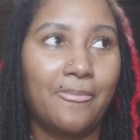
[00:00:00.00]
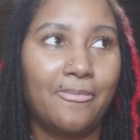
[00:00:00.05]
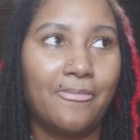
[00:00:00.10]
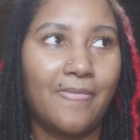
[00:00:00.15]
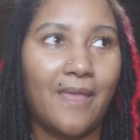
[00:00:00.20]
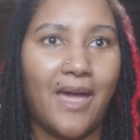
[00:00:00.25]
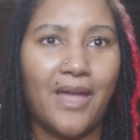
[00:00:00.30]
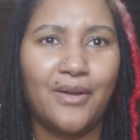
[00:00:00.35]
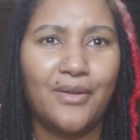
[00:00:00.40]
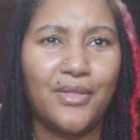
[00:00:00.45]

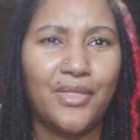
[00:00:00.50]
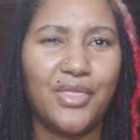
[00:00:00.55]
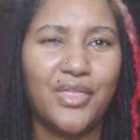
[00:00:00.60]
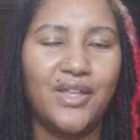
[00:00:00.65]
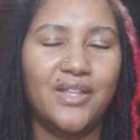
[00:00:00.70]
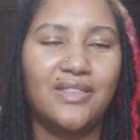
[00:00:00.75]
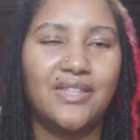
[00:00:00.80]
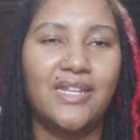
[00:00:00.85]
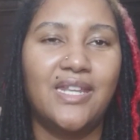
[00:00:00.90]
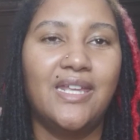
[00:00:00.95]
I don't
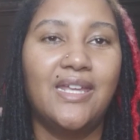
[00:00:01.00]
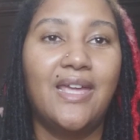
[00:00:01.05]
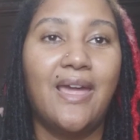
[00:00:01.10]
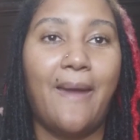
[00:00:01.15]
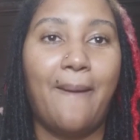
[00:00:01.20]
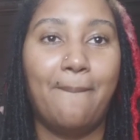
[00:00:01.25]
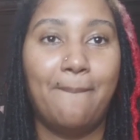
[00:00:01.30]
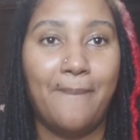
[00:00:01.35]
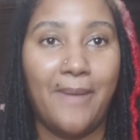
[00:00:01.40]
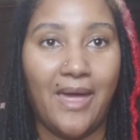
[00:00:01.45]
think that he
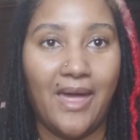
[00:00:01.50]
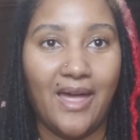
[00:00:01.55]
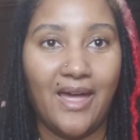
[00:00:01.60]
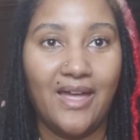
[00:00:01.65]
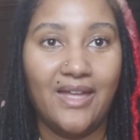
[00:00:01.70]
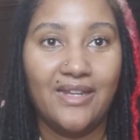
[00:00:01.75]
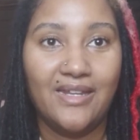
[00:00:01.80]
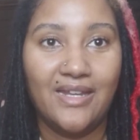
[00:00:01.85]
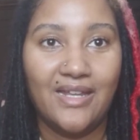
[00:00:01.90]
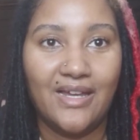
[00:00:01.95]
got
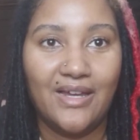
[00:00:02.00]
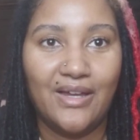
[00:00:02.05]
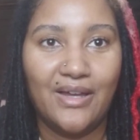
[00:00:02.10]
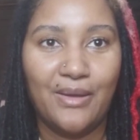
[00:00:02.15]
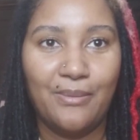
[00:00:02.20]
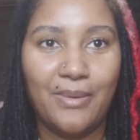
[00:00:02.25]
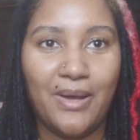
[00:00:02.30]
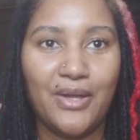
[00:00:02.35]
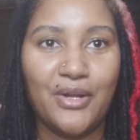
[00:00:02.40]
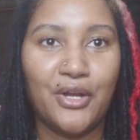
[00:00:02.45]
mad
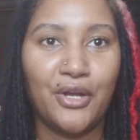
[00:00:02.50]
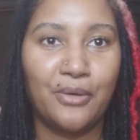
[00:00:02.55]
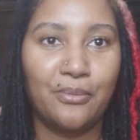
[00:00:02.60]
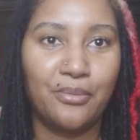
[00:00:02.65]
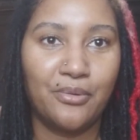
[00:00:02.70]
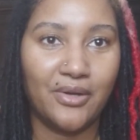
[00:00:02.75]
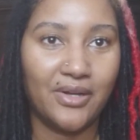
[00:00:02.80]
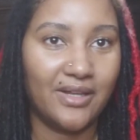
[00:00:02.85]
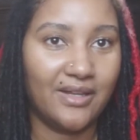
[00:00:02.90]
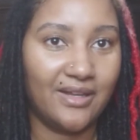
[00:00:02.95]
about her
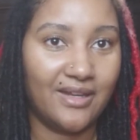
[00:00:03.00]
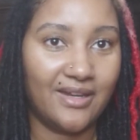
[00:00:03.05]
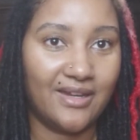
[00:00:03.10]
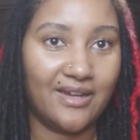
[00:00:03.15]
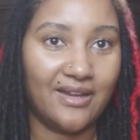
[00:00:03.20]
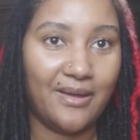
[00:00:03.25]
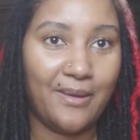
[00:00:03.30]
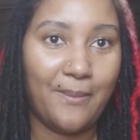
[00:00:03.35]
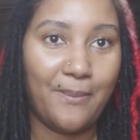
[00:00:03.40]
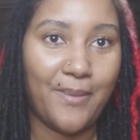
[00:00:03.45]
bringing it
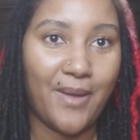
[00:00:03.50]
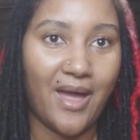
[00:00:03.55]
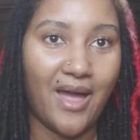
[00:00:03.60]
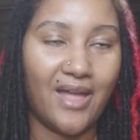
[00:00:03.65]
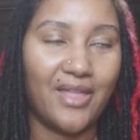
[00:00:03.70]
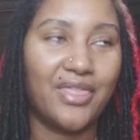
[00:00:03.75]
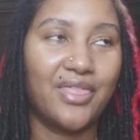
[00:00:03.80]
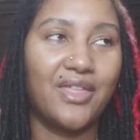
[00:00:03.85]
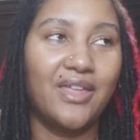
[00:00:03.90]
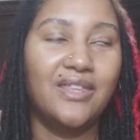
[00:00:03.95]
up. I
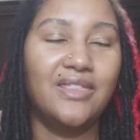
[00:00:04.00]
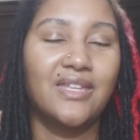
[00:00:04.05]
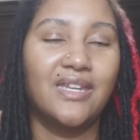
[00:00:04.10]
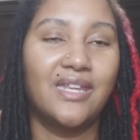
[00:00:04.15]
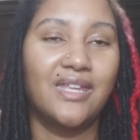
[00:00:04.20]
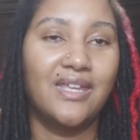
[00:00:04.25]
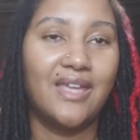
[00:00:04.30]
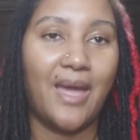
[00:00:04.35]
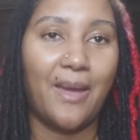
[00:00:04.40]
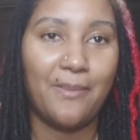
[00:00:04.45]
think that
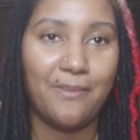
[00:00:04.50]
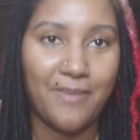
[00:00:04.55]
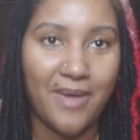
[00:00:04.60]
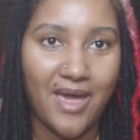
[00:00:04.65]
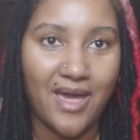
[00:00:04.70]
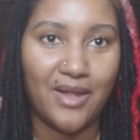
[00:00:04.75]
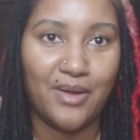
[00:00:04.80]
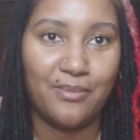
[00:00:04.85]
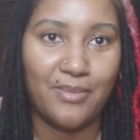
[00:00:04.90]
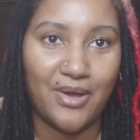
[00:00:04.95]
he got
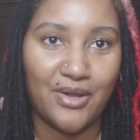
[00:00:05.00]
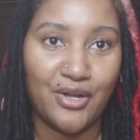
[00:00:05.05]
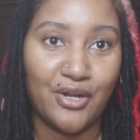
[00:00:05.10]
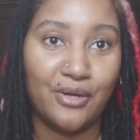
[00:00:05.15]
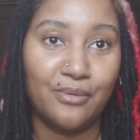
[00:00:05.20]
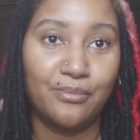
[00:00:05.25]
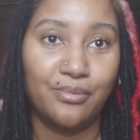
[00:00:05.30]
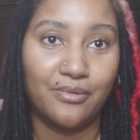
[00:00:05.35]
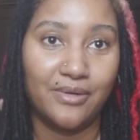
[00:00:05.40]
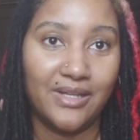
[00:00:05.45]
mad about her
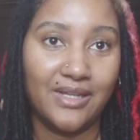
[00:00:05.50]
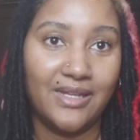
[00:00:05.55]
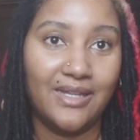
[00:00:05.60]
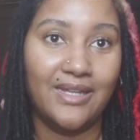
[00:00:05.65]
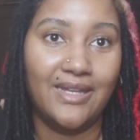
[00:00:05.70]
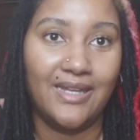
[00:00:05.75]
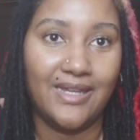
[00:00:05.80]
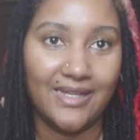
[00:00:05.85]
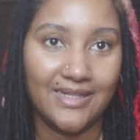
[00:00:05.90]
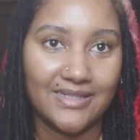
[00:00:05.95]
bringing
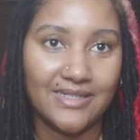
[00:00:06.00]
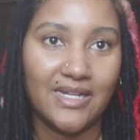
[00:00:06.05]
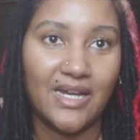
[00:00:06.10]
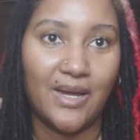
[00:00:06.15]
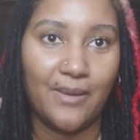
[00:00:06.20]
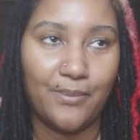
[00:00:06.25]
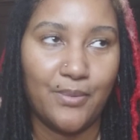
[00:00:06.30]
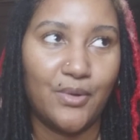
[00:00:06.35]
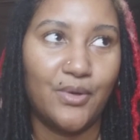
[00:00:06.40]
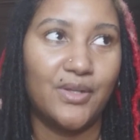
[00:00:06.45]
it
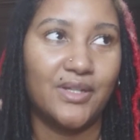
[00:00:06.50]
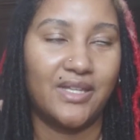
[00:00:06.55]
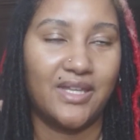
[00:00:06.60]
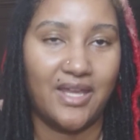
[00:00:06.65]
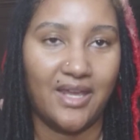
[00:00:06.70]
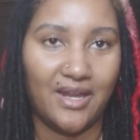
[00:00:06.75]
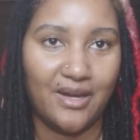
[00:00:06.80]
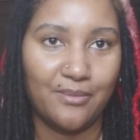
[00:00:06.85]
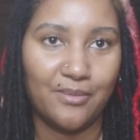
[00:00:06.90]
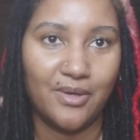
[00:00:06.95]
up on
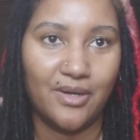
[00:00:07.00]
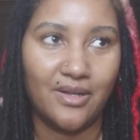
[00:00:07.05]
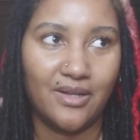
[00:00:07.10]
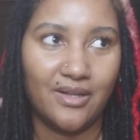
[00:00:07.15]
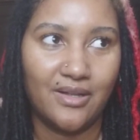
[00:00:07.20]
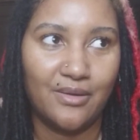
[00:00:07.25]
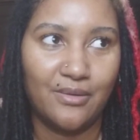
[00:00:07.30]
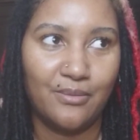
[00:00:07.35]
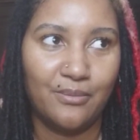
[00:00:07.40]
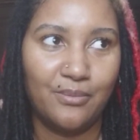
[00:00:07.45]
camera
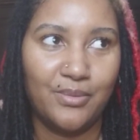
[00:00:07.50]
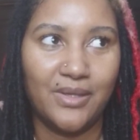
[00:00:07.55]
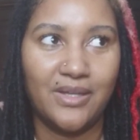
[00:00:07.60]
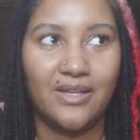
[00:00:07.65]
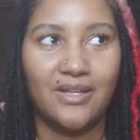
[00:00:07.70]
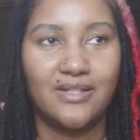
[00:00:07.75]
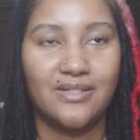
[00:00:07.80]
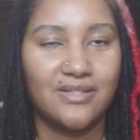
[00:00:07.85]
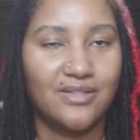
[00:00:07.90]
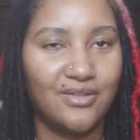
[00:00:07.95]

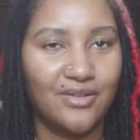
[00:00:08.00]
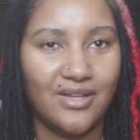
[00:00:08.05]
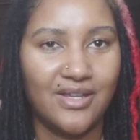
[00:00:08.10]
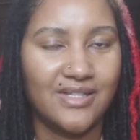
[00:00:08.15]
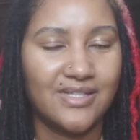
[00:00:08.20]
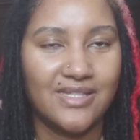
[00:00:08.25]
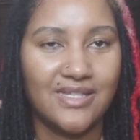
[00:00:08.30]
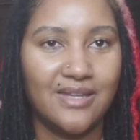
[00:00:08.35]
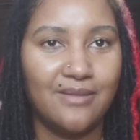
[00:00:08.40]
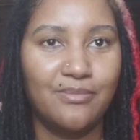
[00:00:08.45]
because it
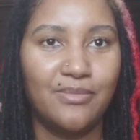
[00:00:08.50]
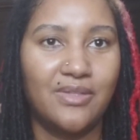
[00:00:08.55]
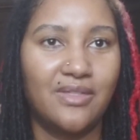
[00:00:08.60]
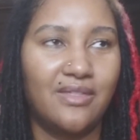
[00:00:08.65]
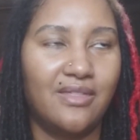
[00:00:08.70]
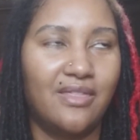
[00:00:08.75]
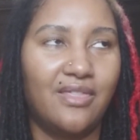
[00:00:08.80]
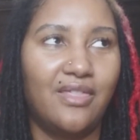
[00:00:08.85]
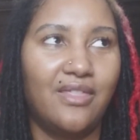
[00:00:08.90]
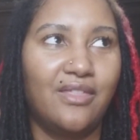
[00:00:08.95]
seemed
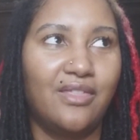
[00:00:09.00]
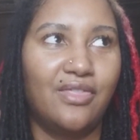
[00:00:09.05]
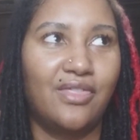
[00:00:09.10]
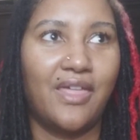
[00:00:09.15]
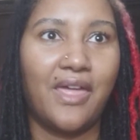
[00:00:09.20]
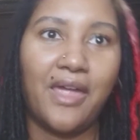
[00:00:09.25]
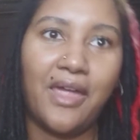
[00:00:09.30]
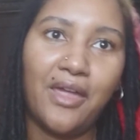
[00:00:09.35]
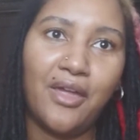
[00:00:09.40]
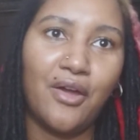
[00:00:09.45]

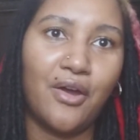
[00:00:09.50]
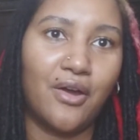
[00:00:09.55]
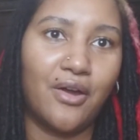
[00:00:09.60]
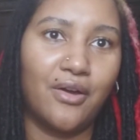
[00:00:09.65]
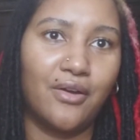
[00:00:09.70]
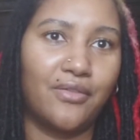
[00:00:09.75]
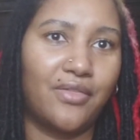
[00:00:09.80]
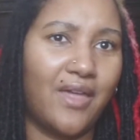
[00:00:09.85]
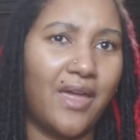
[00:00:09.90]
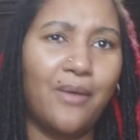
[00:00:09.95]
they
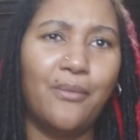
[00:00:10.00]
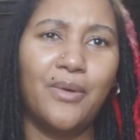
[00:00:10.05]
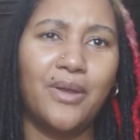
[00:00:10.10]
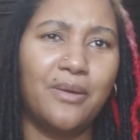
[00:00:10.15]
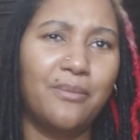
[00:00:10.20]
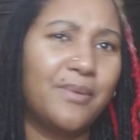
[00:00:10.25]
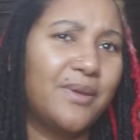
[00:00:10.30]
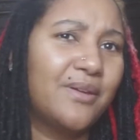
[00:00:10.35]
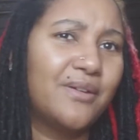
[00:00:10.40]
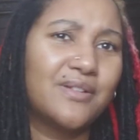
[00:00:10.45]
want to
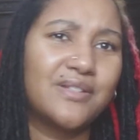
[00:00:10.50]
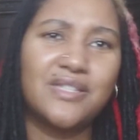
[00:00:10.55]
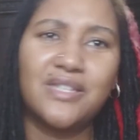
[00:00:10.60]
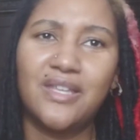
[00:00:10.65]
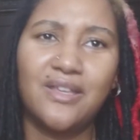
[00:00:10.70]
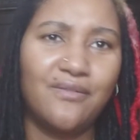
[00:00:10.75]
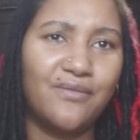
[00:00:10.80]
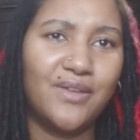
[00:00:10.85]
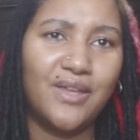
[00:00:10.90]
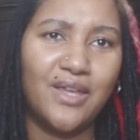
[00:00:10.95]
be on
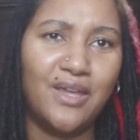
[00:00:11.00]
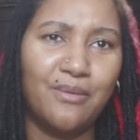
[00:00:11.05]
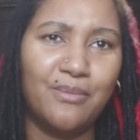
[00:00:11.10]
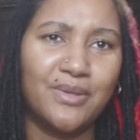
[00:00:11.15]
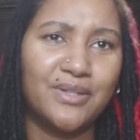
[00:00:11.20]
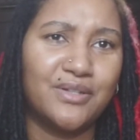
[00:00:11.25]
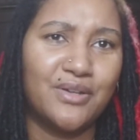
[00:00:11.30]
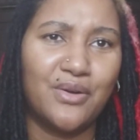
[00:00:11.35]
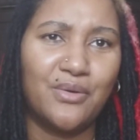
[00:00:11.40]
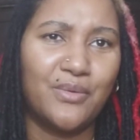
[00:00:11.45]
TV but
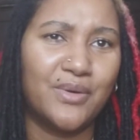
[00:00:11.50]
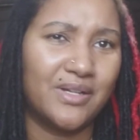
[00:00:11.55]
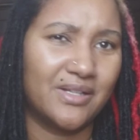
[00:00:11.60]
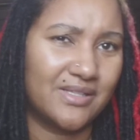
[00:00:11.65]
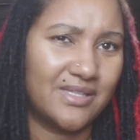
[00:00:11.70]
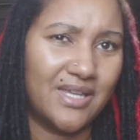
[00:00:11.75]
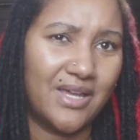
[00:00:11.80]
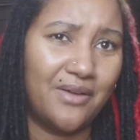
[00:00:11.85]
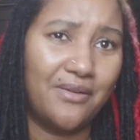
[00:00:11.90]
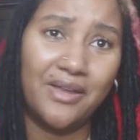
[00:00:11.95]
don't want to
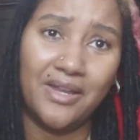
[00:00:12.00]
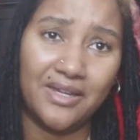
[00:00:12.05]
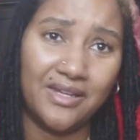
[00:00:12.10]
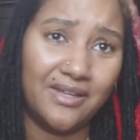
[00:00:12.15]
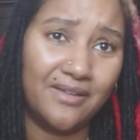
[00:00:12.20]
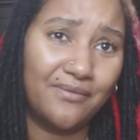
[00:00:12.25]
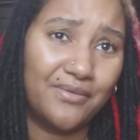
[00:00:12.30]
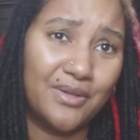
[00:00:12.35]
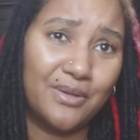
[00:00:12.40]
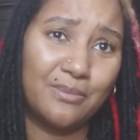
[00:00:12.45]
tell any
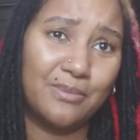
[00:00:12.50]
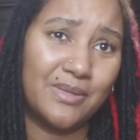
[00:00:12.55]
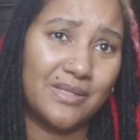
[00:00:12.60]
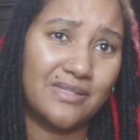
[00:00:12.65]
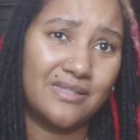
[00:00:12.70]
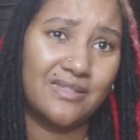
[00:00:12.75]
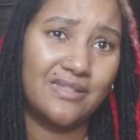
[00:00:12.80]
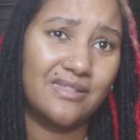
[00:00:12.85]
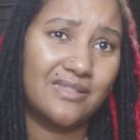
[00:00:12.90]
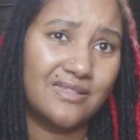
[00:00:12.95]
of their
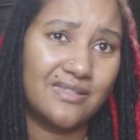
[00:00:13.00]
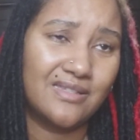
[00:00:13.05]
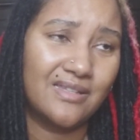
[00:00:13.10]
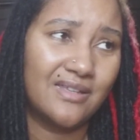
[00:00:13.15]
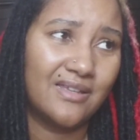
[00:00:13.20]
business,